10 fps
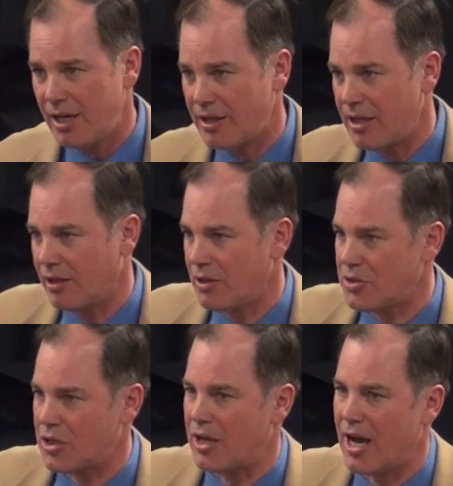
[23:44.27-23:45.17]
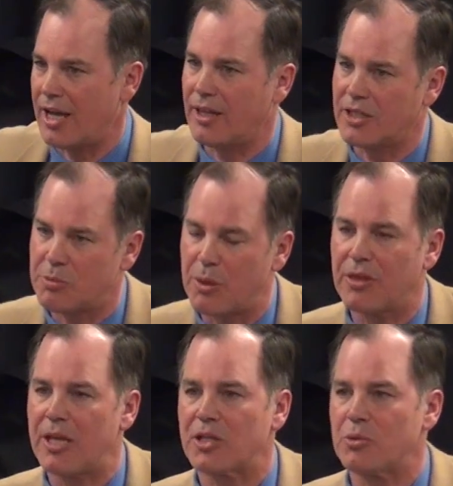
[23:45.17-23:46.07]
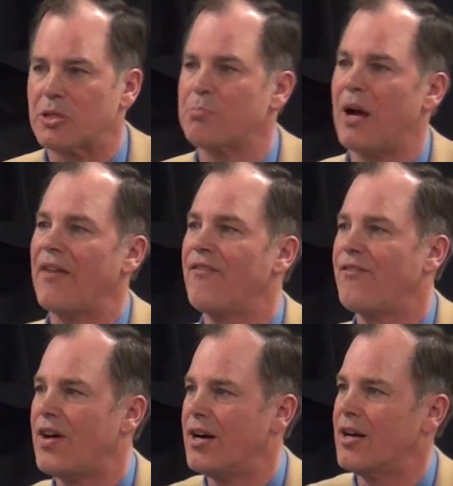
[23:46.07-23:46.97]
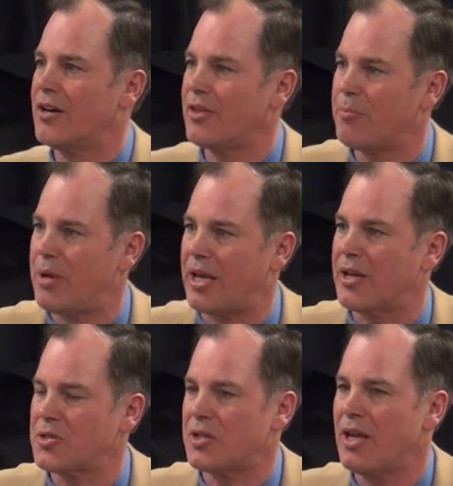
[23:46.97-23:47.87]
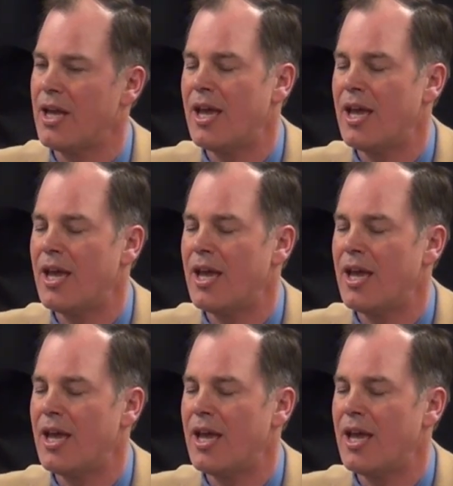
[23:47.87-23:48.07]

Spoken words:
in the Aleutian Islands, but this was by far the biggest.